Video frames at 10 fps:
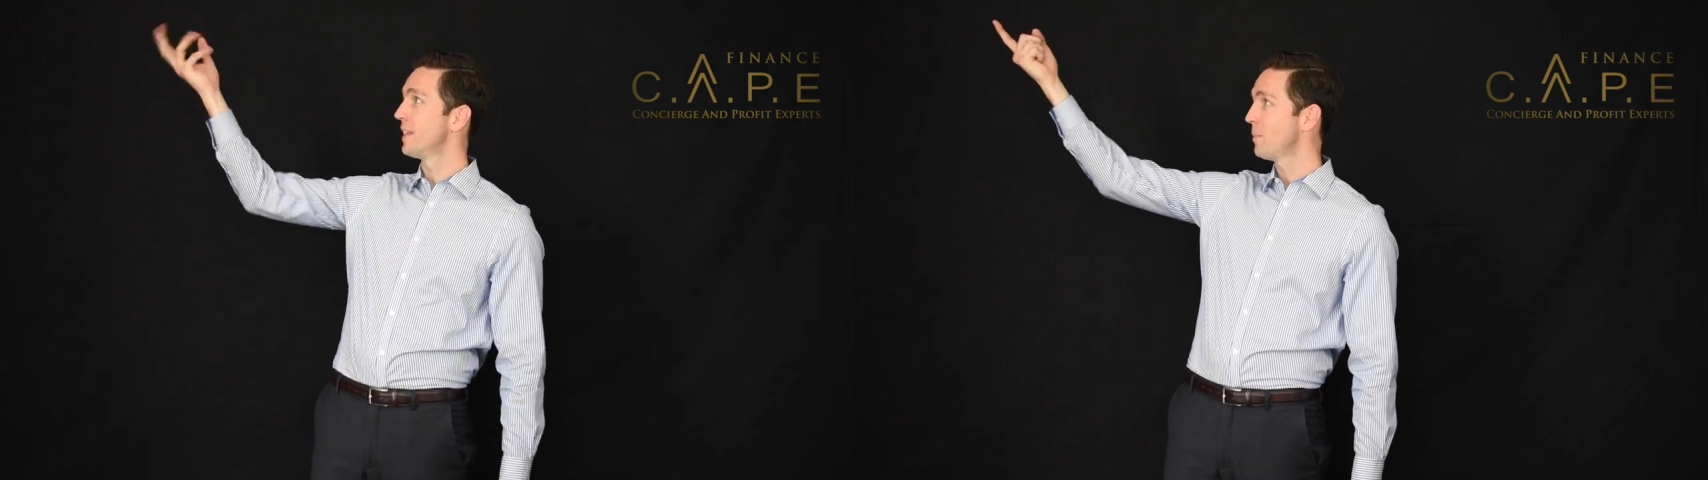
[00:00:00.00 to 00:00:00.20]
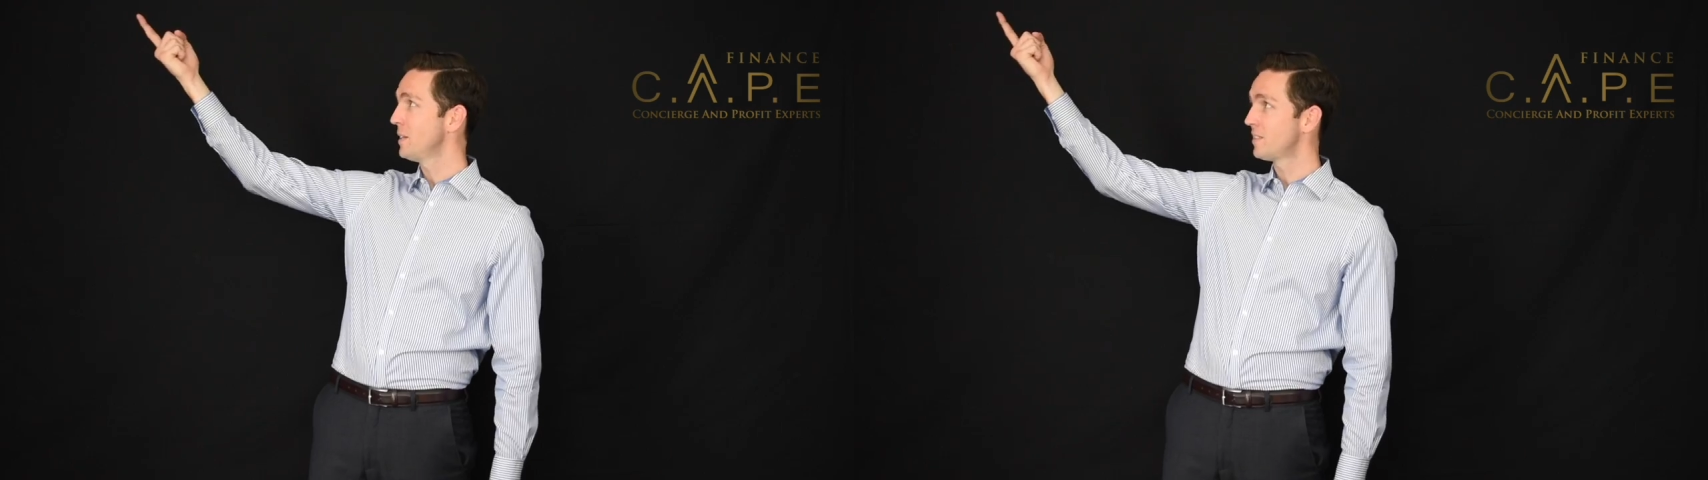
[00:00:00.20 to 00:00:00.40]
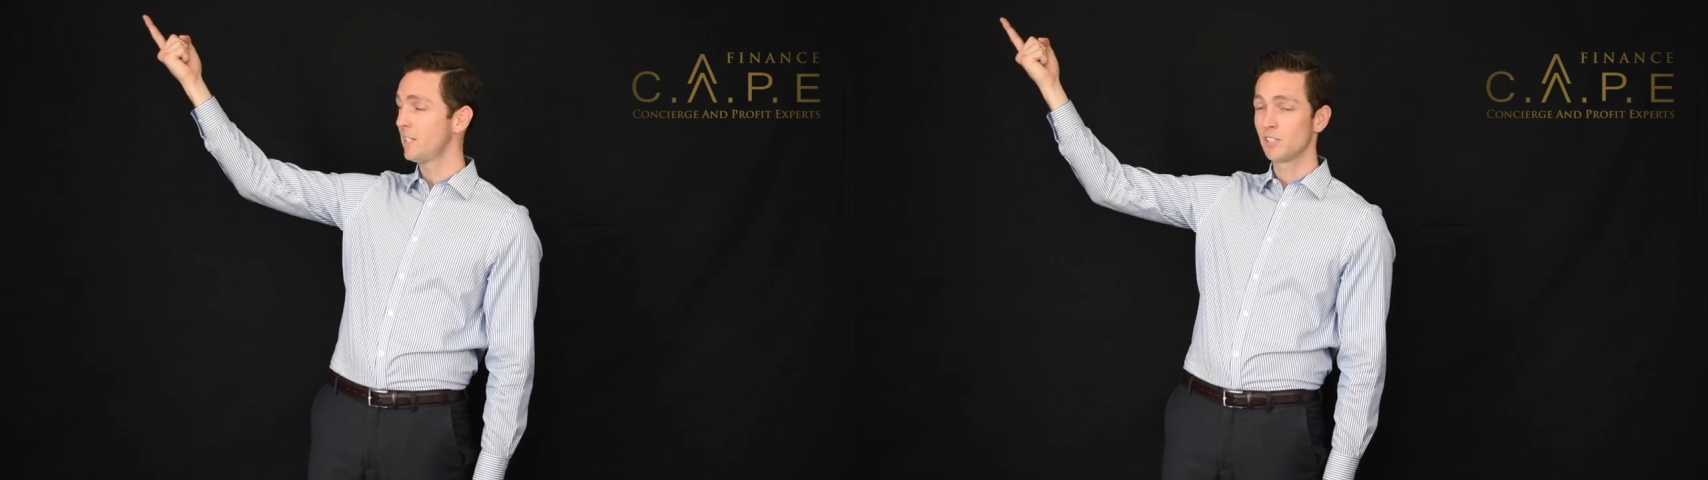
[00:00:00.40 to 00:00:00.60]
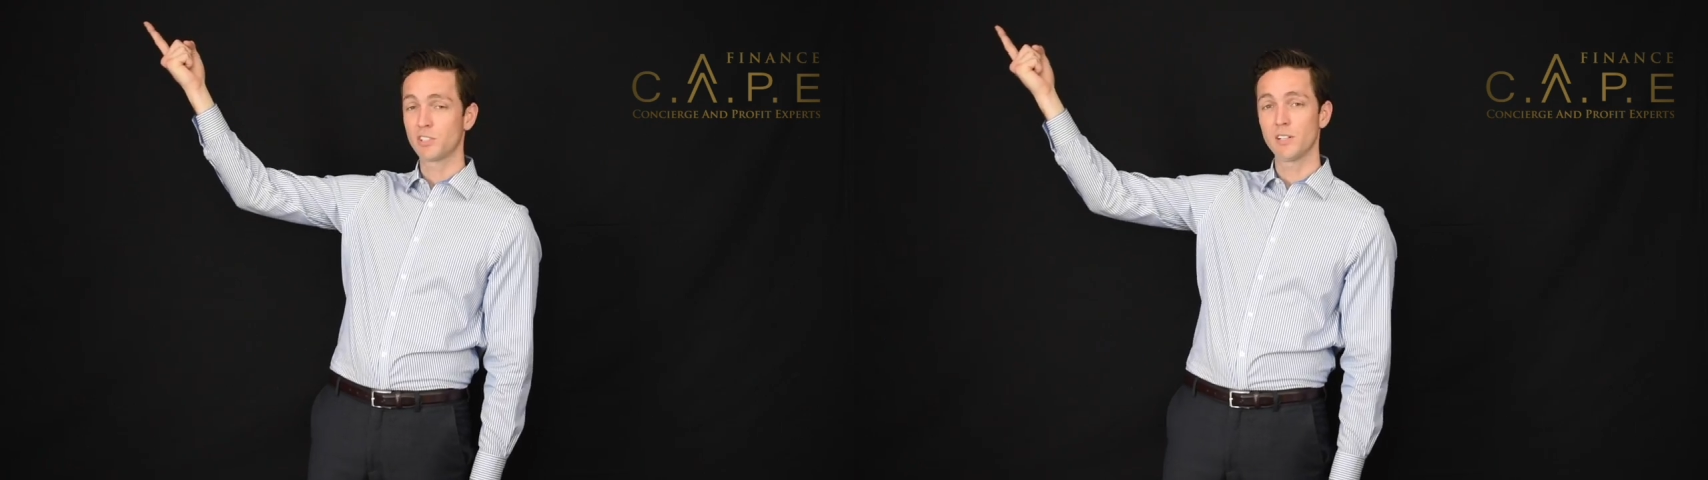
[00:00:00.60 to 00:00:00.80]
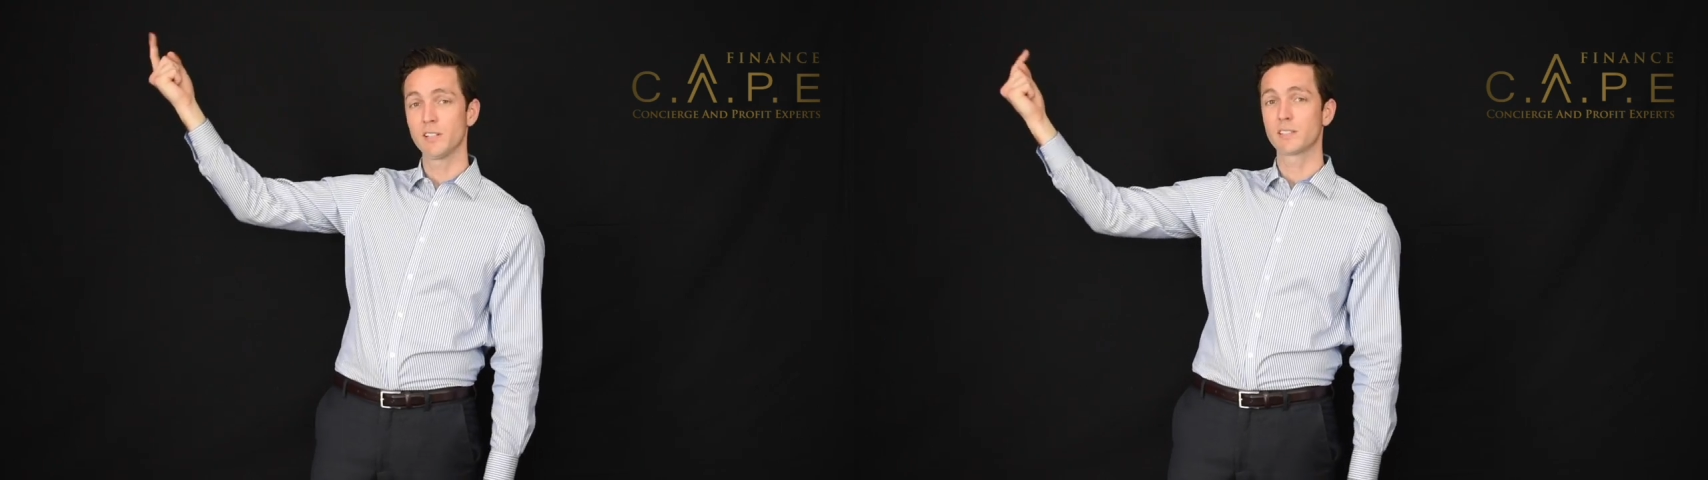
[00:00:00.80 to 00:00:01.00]
that means the
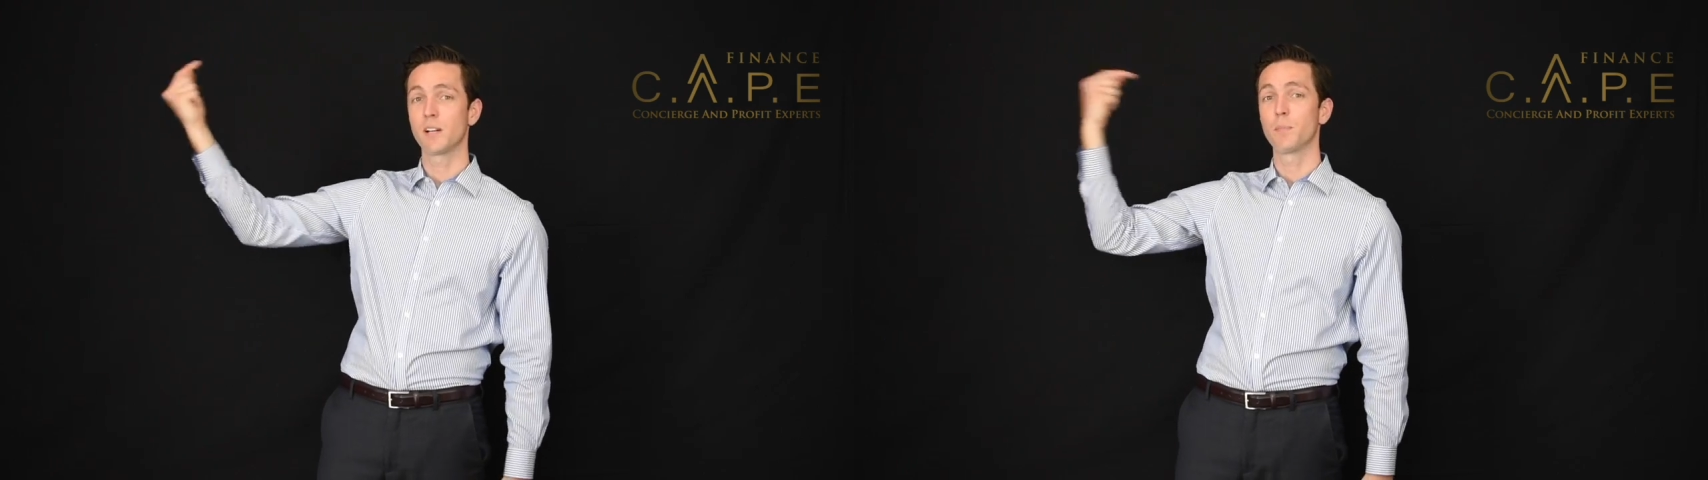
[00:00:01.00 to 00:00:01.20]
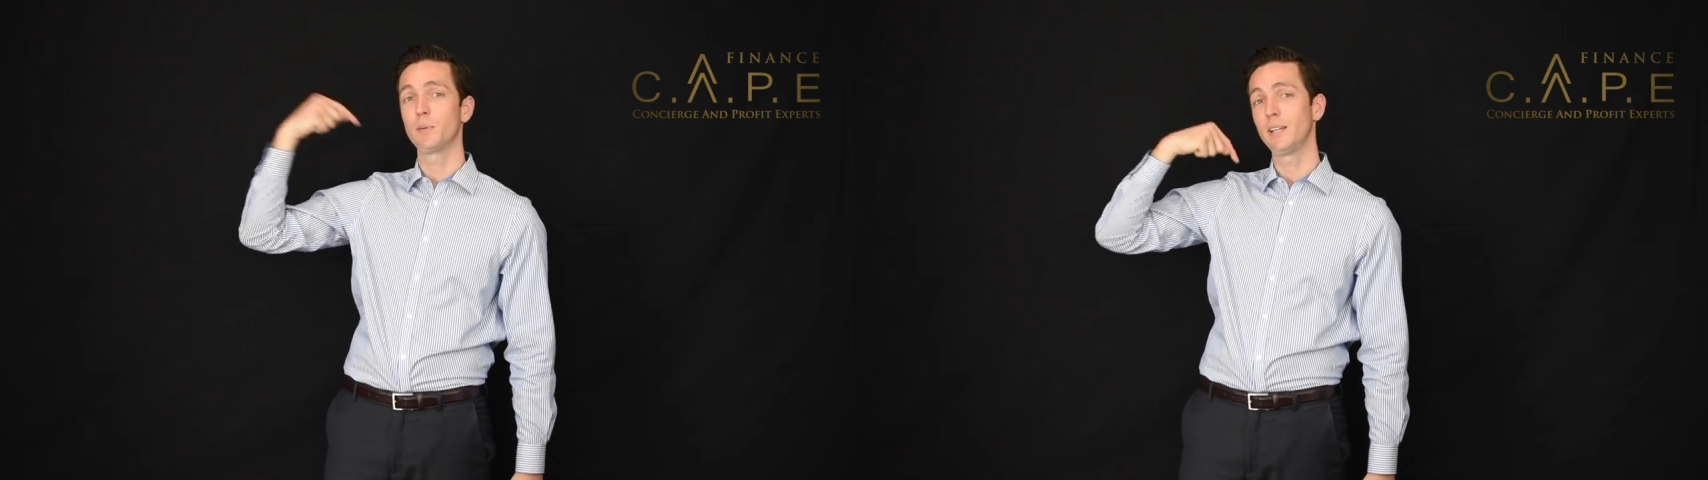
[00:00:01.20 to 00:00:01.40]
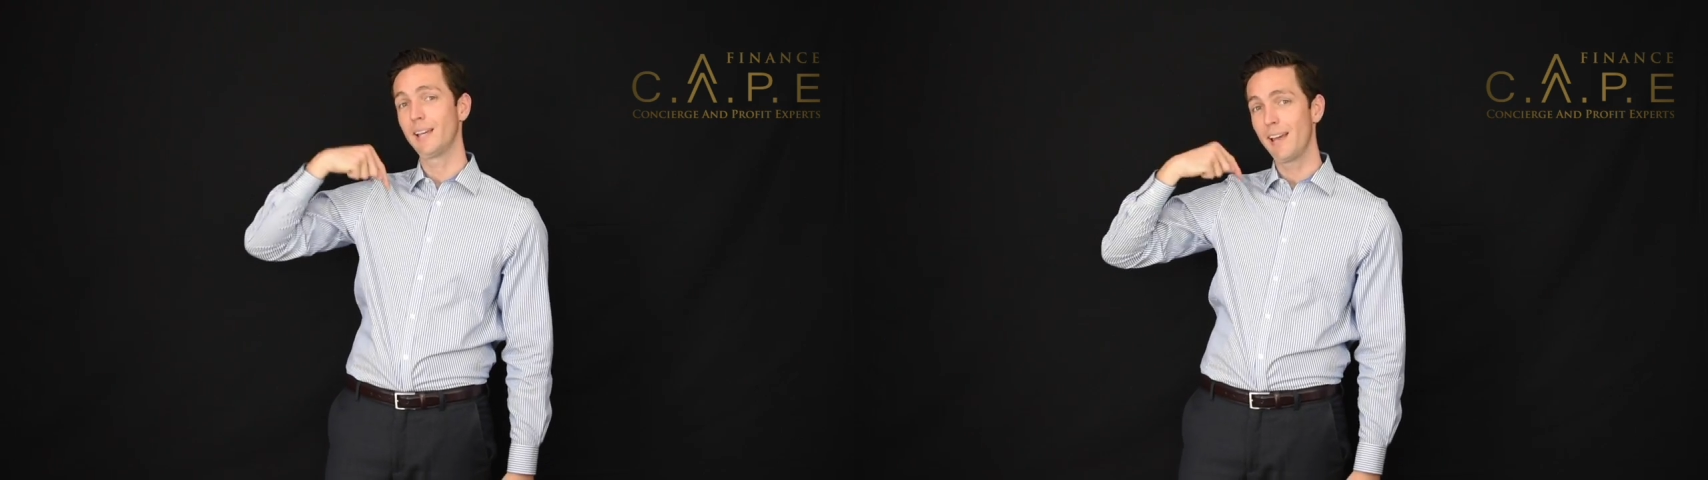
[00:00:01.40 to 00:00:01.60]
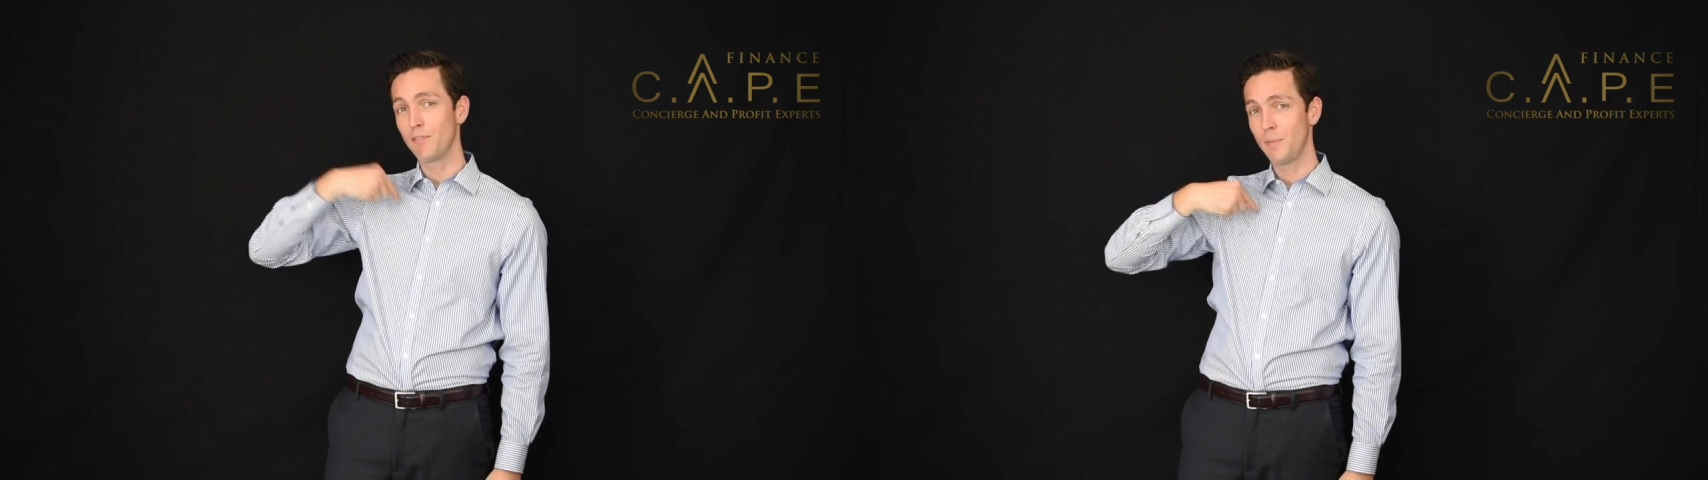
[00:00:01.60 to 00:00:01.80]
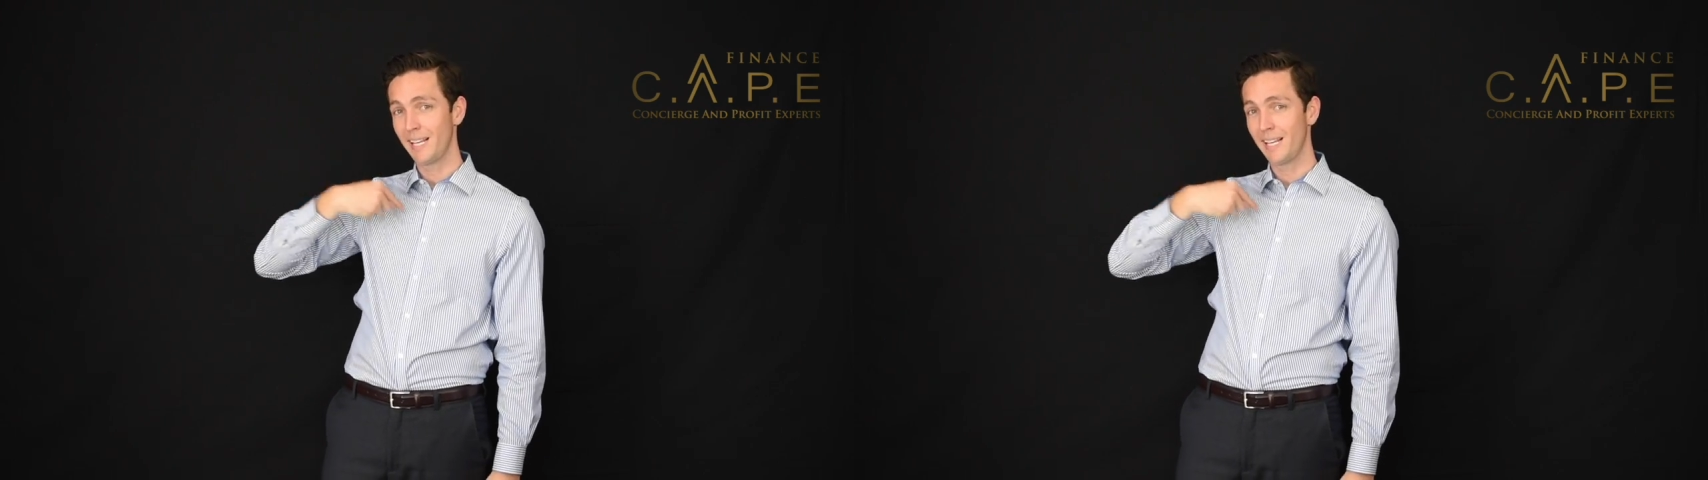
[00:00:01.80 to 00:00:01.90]
insurance company gave